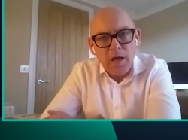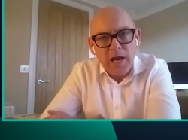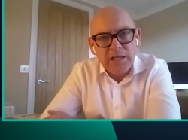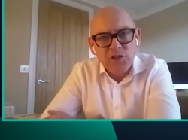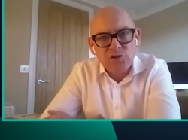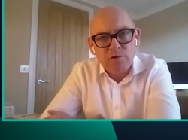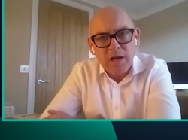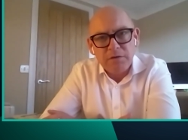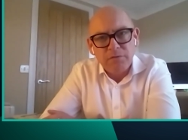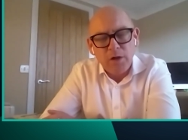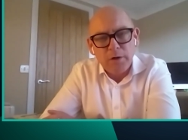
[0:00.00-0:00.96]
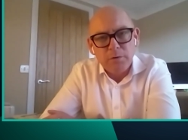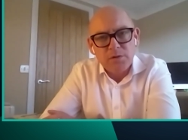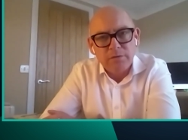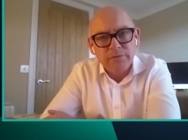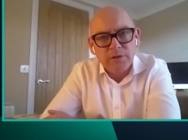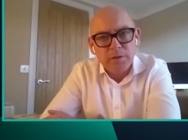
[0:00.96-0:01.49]
any trade flows
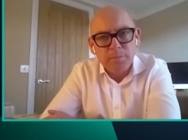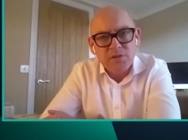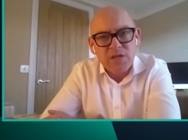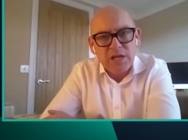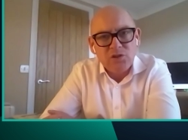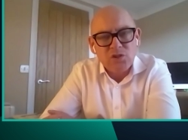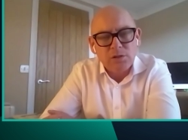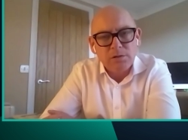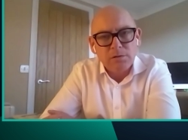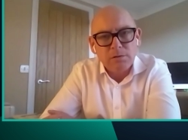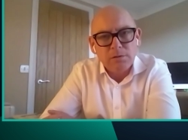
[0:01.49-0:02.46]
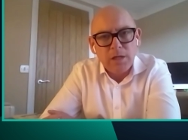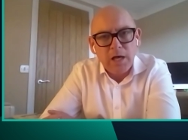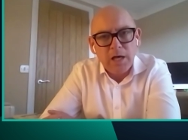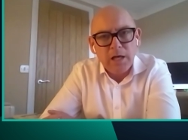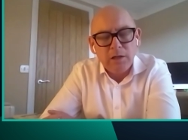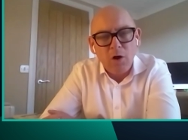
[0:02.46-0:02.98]
of a potential
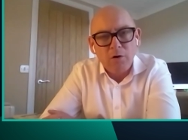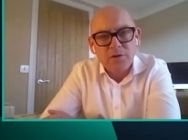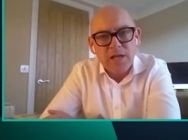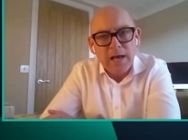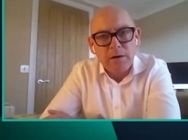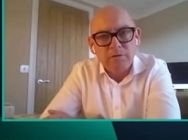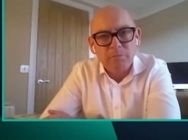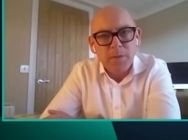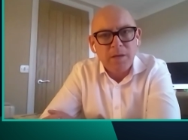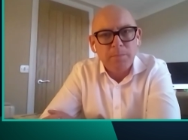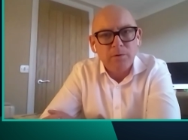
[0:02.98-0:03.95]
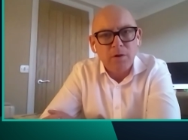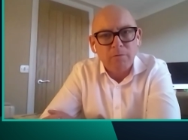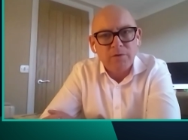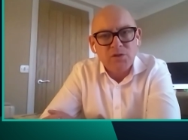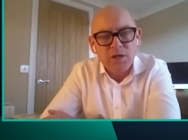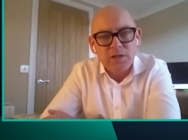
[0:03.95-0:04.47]
uh, lockdown of people not
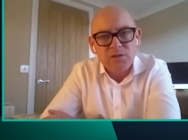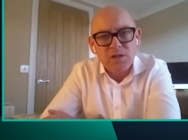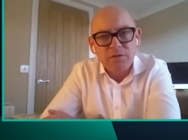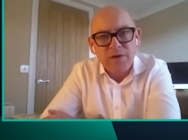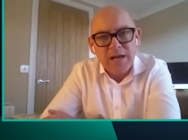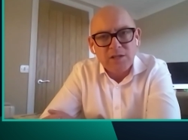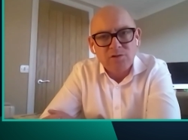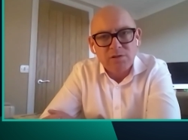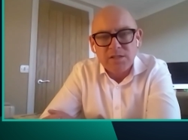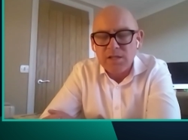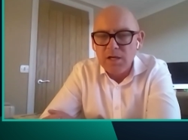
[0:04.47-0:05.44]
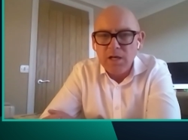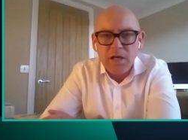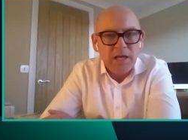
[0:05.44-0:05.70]
returning to the factories